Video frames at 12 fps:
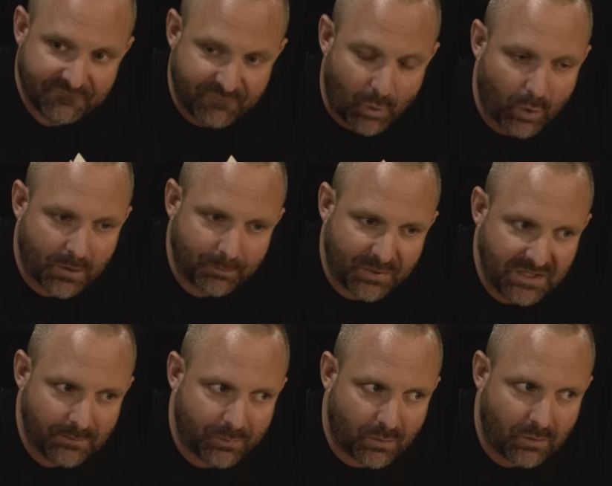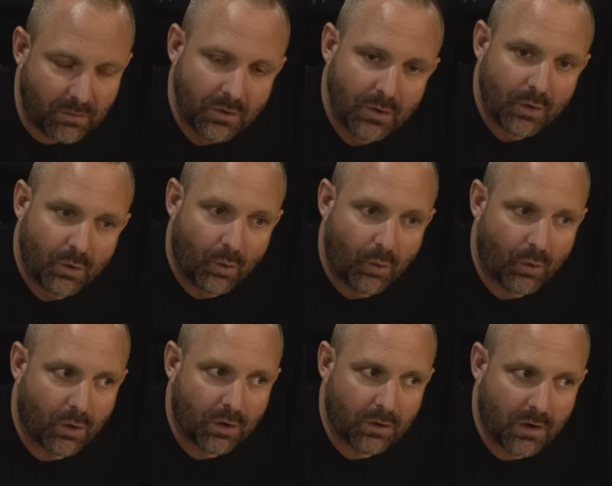4 people,
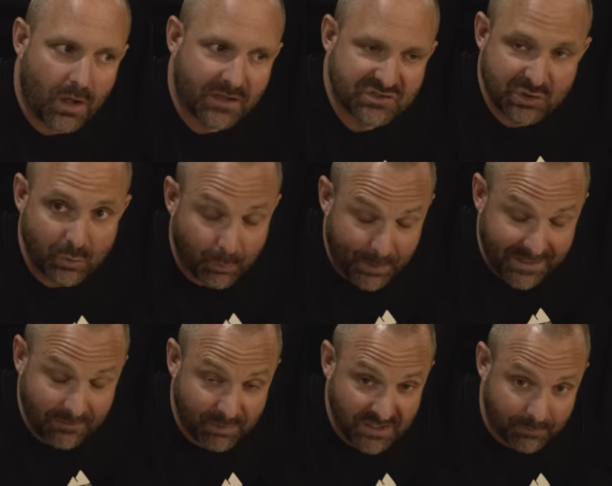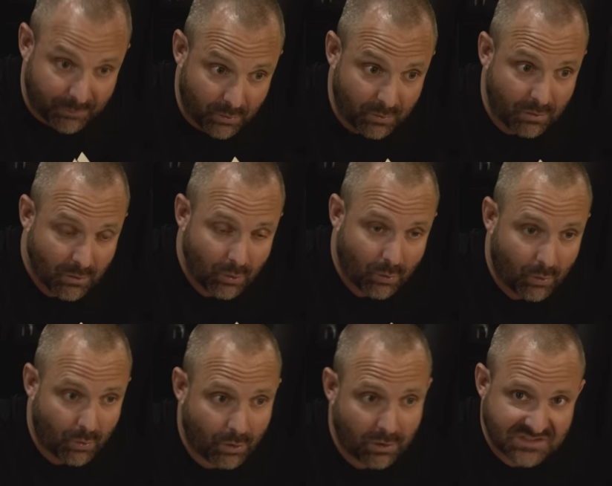or 2 big people,
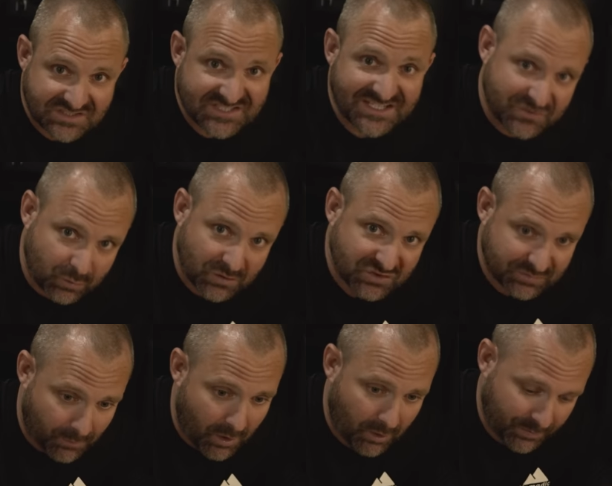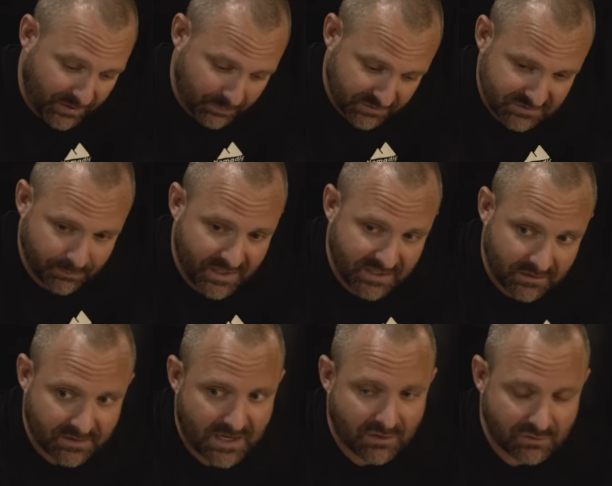or 6 real small people, depending
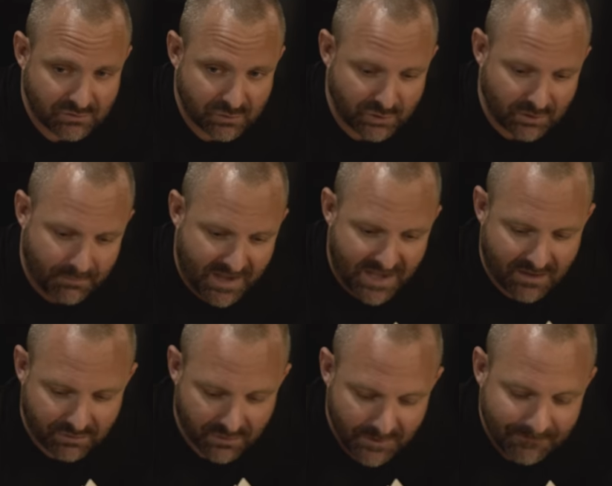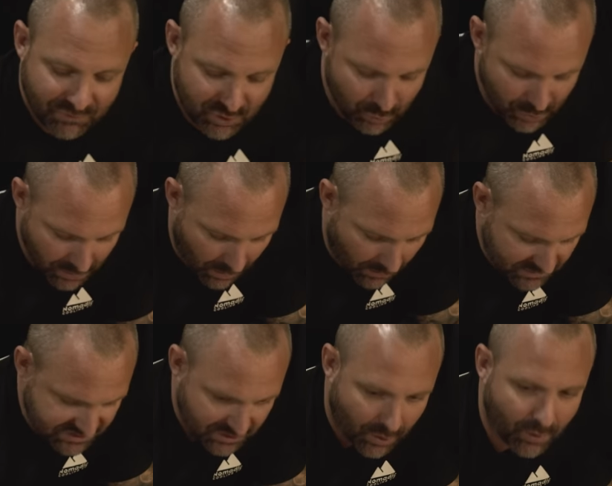on how you do your math. You can
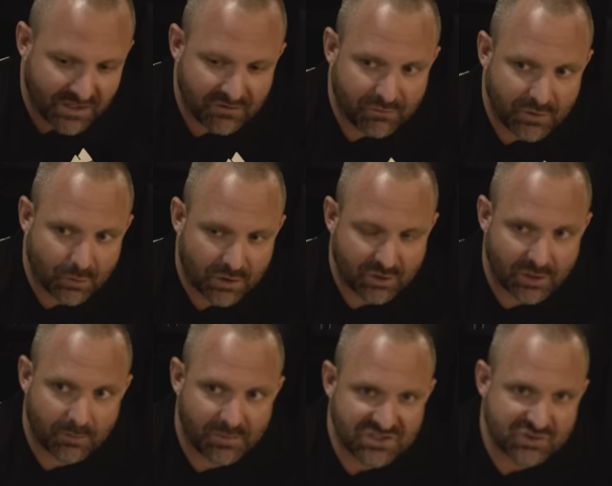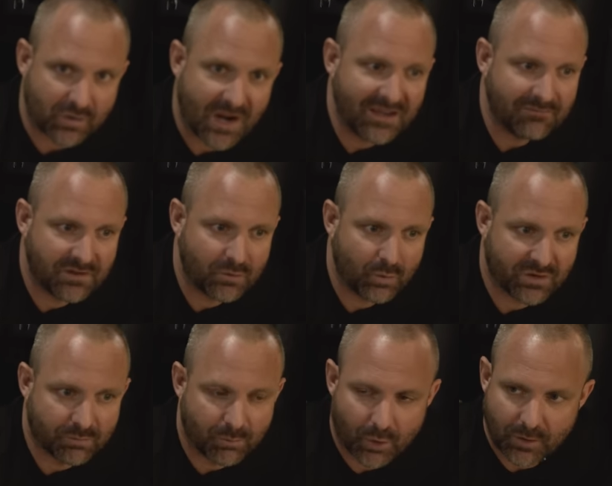also, if you're gonna be driving
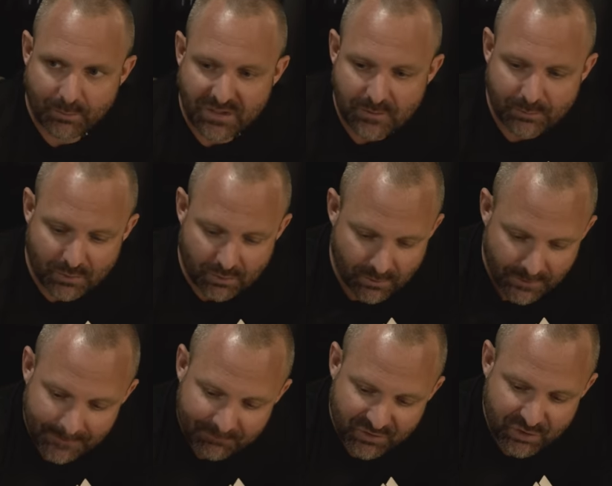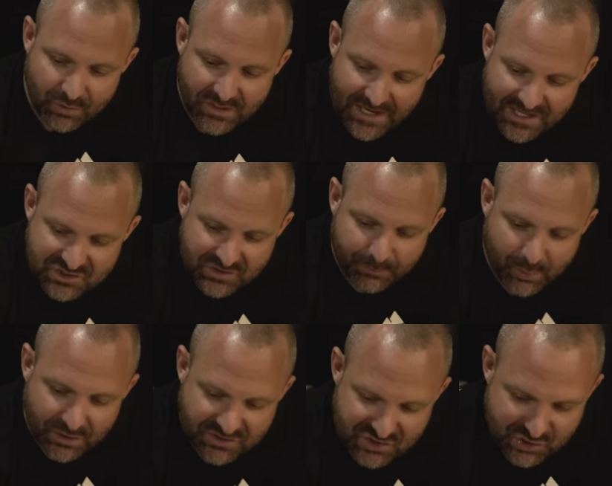with more people, you can actually
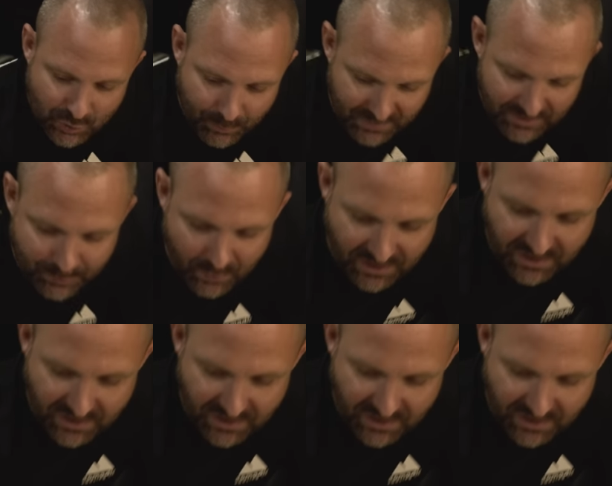put 2 people